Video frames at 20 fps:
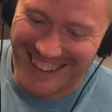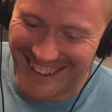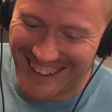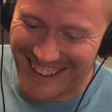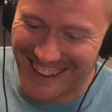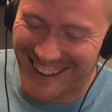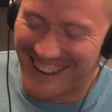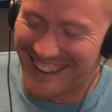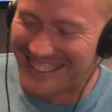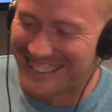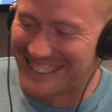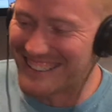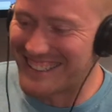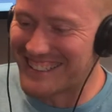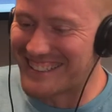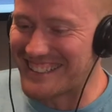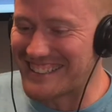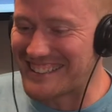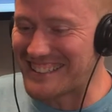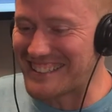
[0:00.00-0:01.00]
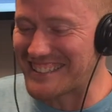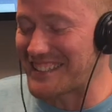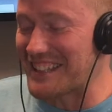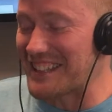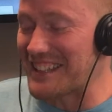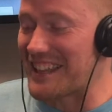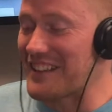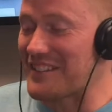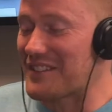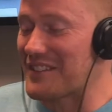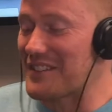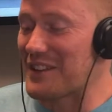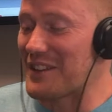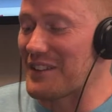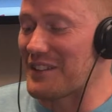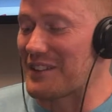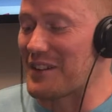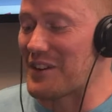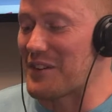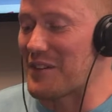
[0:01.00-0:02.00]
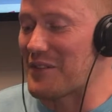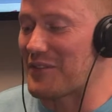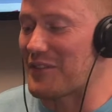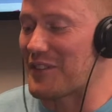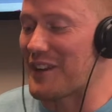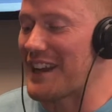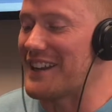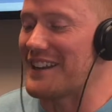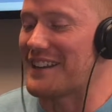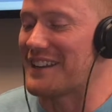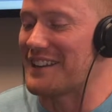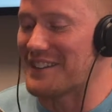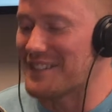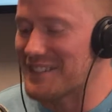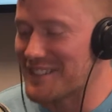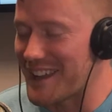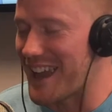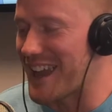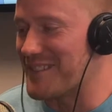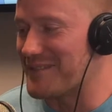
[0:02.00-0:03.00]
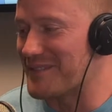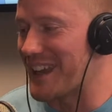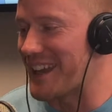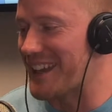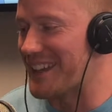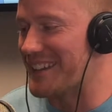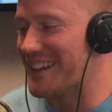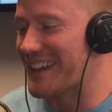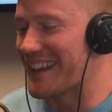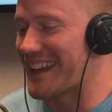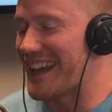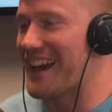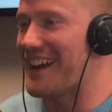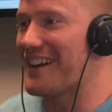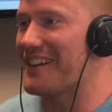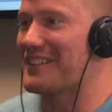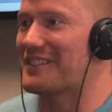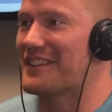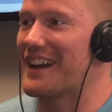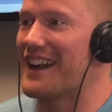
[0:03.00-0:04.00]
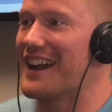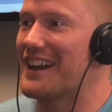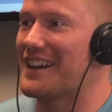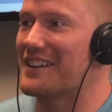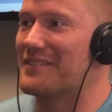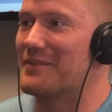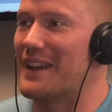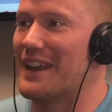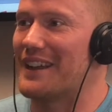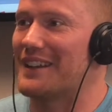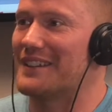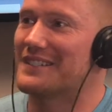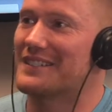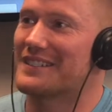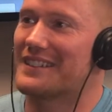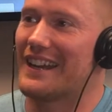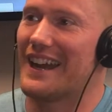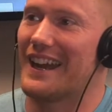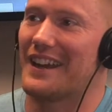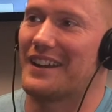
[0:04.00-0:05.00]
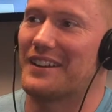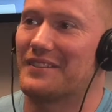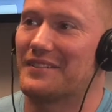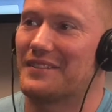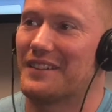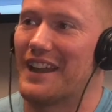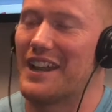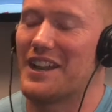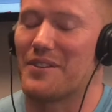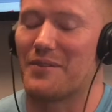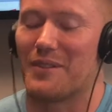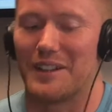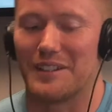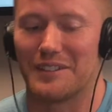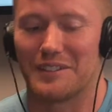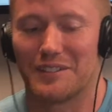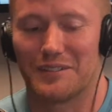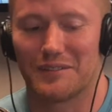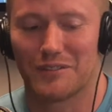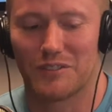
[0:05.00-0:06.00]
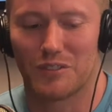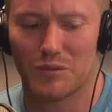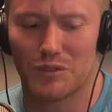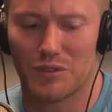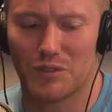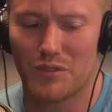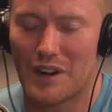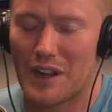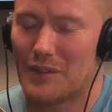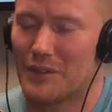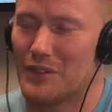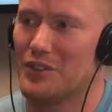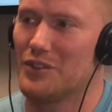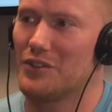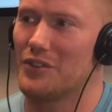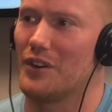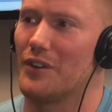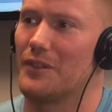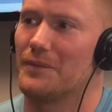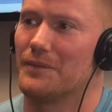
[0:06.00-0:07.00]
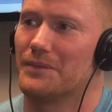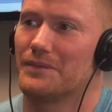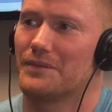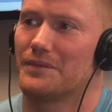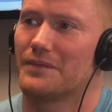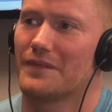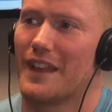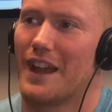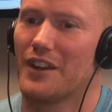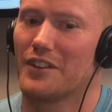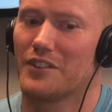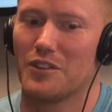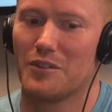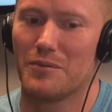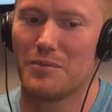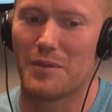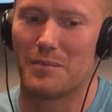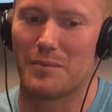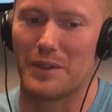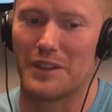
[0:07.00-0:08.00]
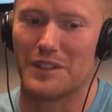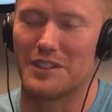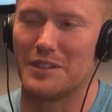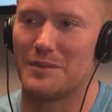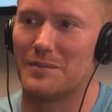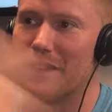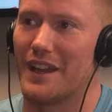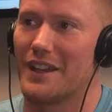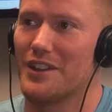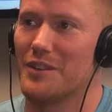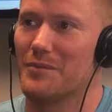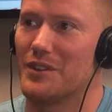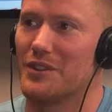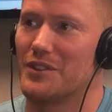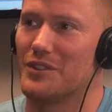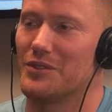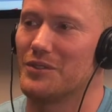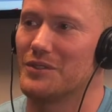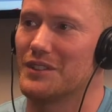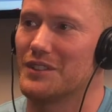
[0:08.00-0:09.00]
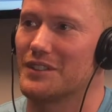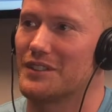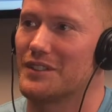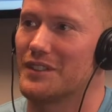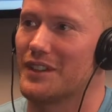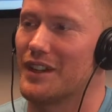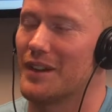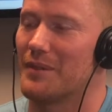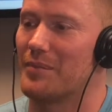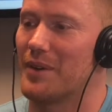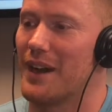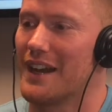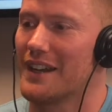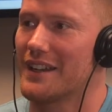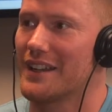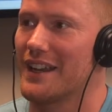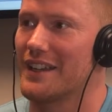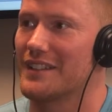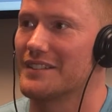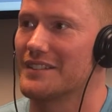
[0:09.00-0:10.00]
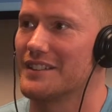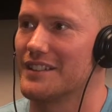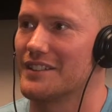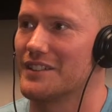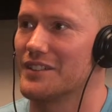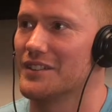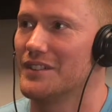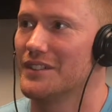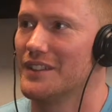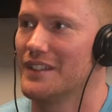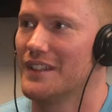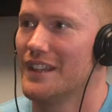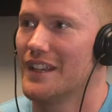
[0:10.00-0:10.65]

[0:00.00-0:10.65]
Oh, dude, it's just that they're afraid to hear that, man. Like, God. Anyways, so what's going on with you, though? Oh, you've been busy, man. You've been doing this podcast thing, dude.